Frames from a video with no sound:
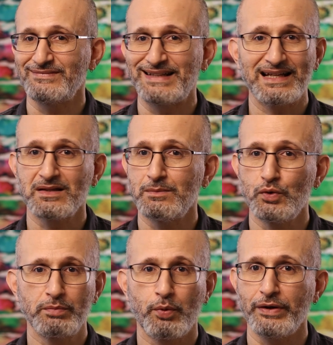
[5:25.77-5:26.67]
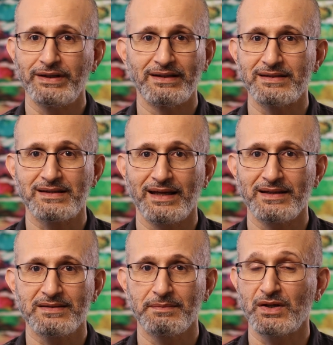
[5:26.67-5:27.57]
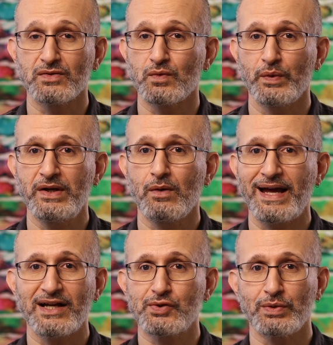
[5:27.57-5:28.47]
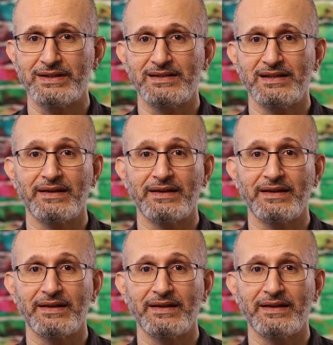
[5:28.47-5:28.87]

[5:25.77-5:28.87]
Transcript: that's a moot point in this case, because we don't actually see.